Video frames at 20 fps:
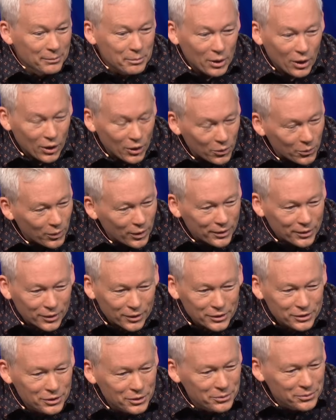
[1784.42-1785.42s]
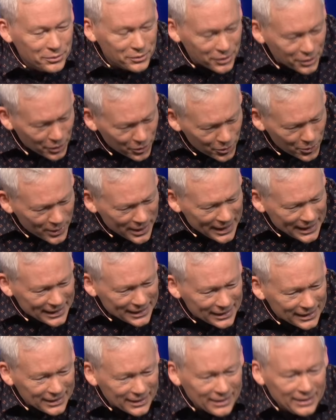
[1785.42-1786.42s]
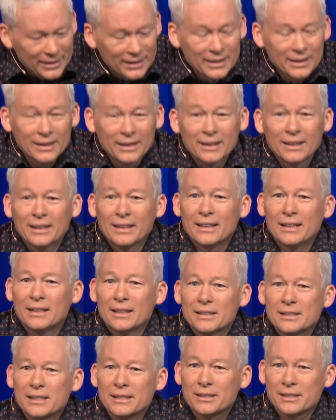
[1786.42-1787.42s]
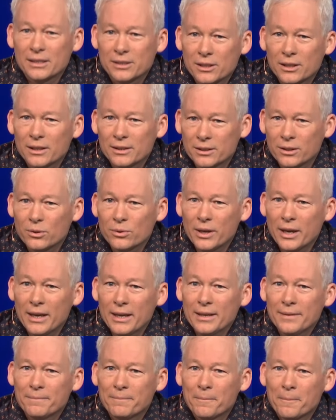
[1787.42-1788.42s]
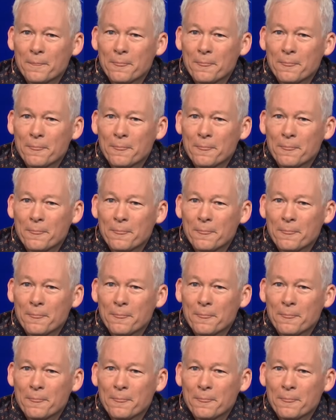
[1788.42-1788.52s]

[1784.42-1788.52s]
Paul, what are you doing? Lysias, is it okay?